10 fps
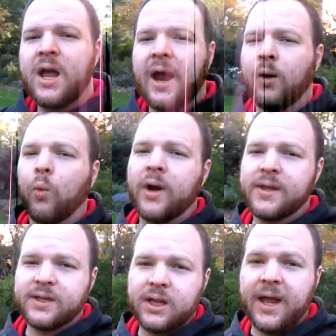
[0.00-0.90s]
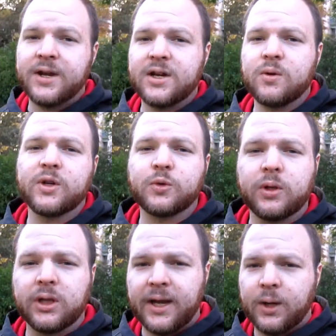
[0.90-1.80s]
and one is a lander, which
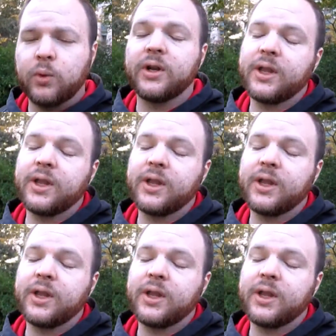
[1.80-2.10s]
would